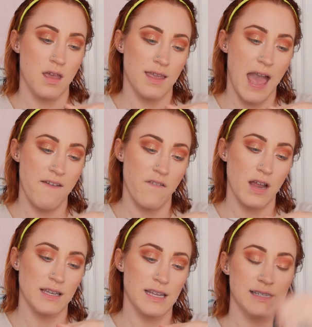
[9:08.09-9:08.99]
Kat
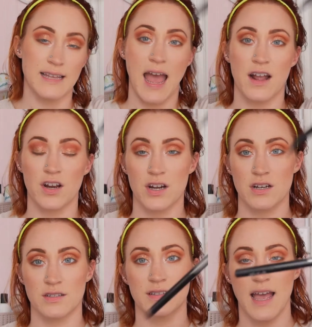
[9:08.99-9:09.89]
Von D
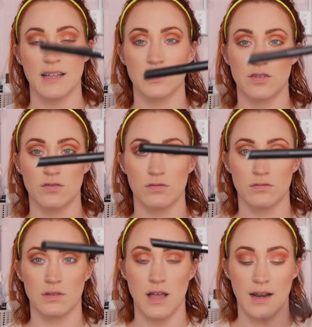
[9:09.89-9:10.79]
Dagger
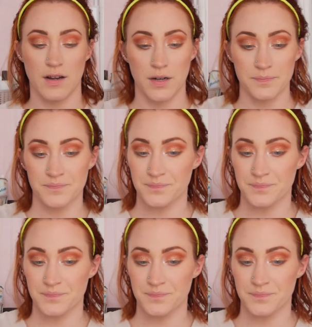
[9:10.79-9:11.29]
Tattoo Liner.